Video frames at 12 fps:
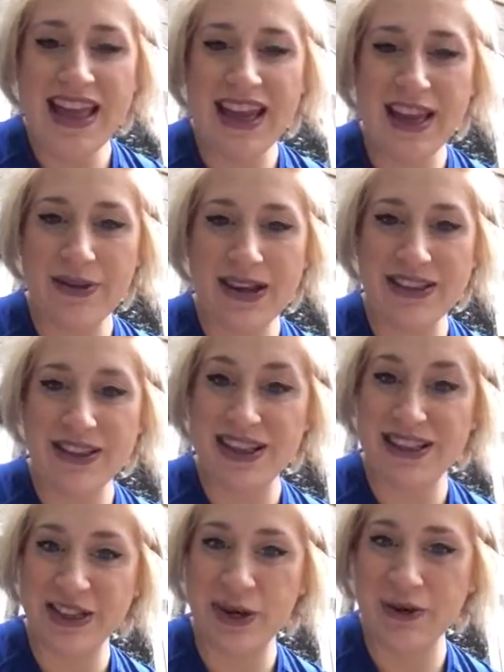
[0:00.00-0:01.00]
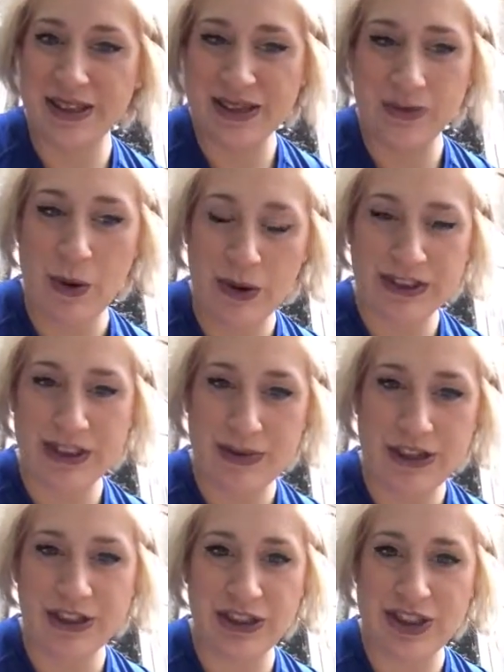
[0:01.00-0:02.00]
Anyway, so that's always important to
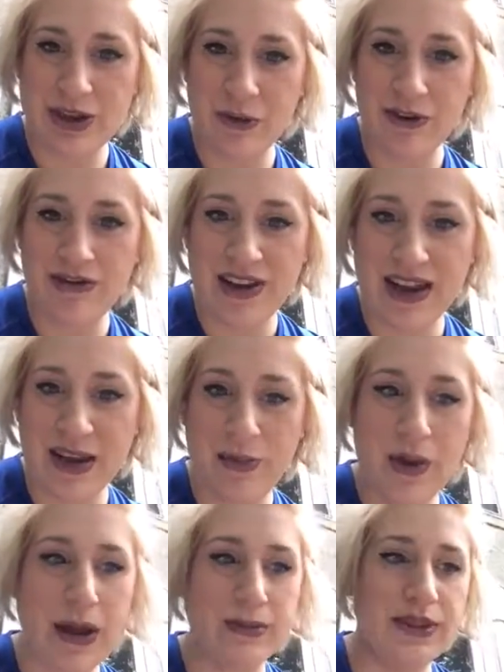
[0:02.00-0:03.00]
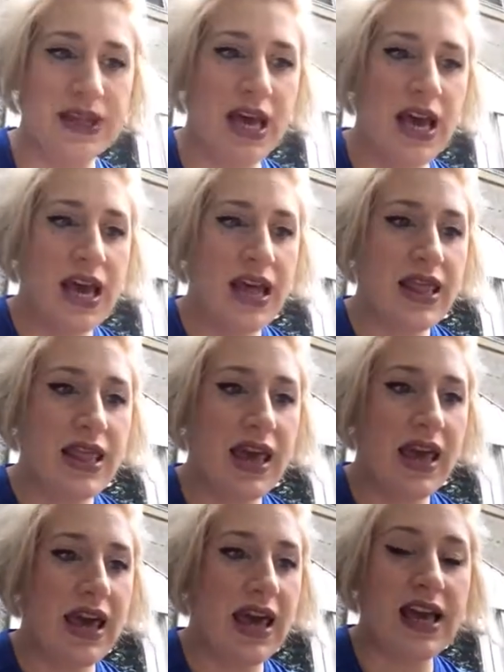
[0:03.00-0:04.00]
make sure that we're fading prompts.
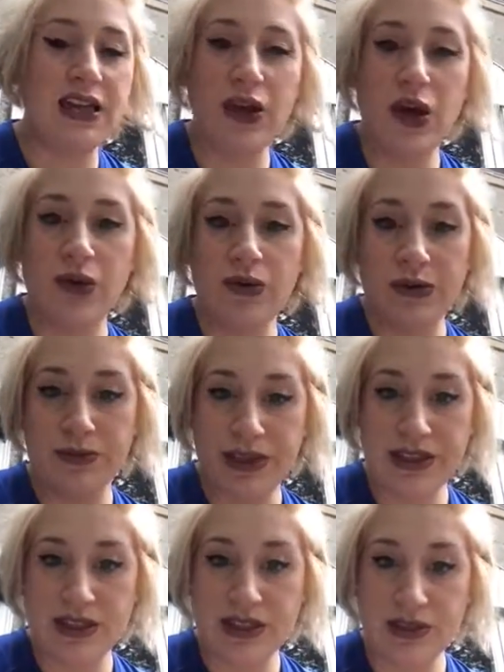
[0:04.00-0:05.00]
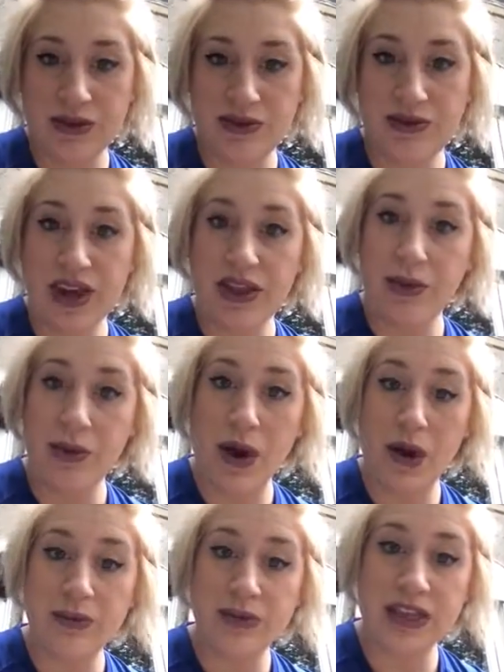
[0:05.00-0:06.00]
The end goal would be to fade the
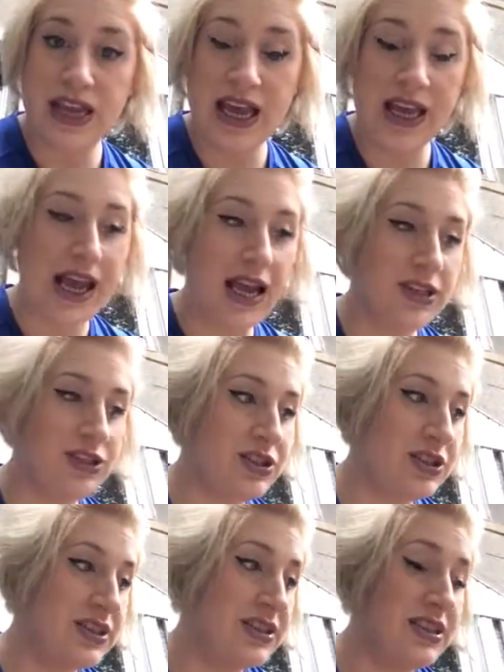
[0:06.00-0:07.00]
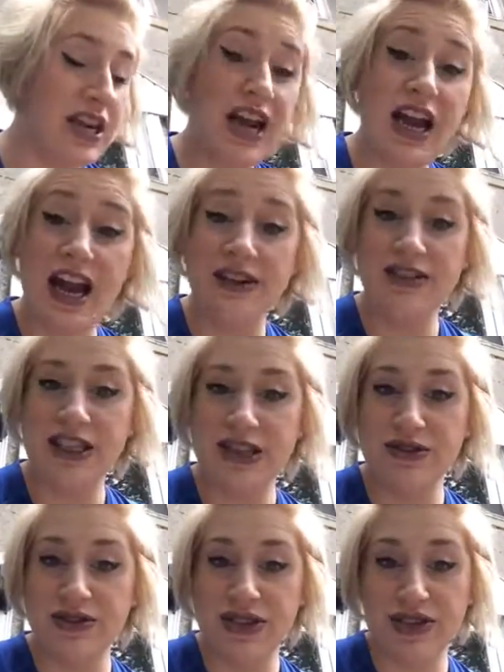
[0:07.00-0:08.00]
prompt and actually not have to
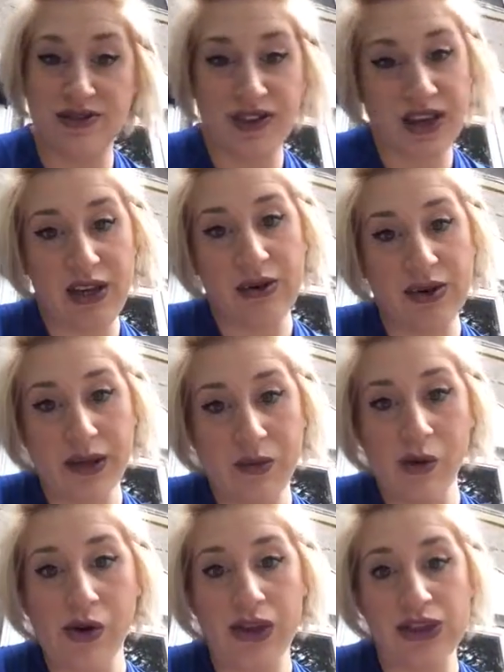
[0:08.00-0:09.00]
use the video anymore.